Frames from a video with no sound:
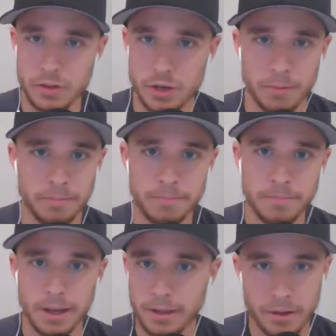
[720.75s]
Bowl this year.
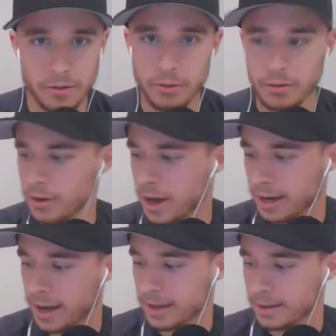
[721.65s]
They're
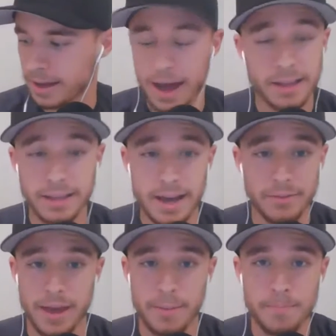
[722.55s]
not. I highly
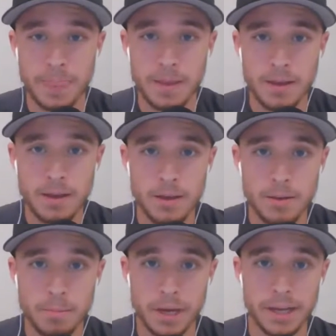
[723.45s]
doubt that.
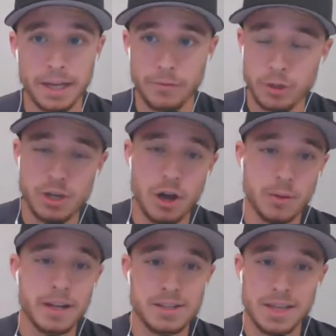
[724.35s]
But if we're
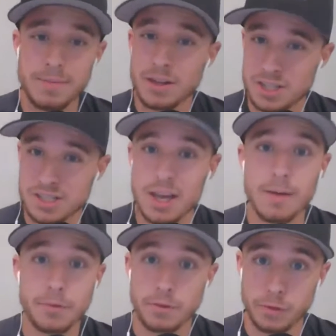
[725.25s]
talking about a team that is
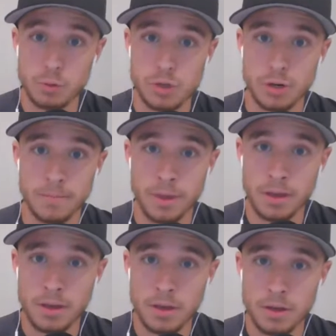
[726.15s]
set up for the future
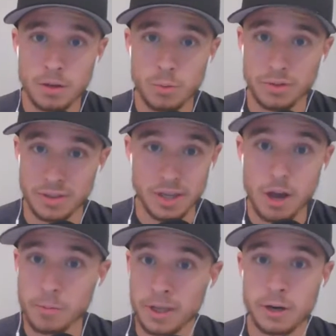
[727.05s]
with the
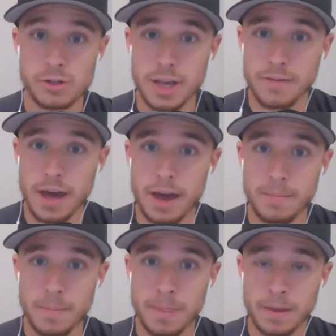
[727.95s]
young players they've
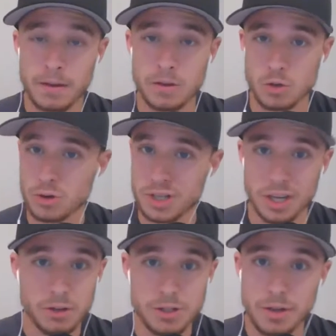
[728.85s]
got,
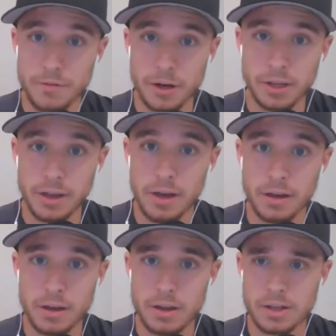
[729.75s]
George Kittle's still fairly
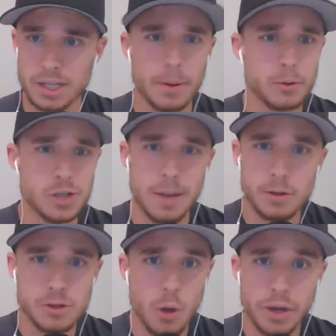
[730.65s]
young, Deebo
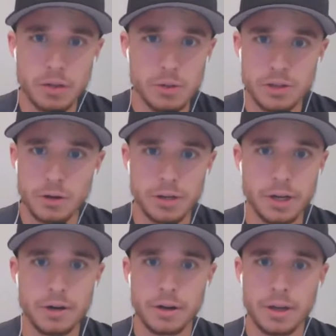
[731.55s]
Samuel's going into his
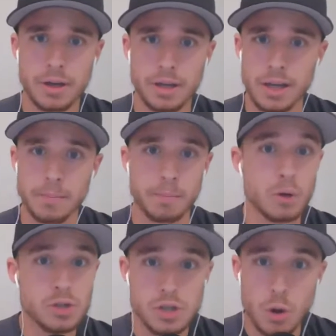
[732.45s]
third year,
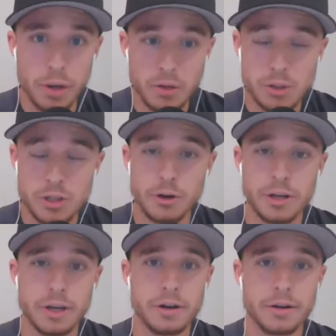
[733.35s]
Nick Bosa's going into his
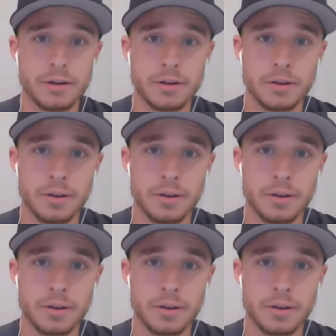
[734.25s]
third year.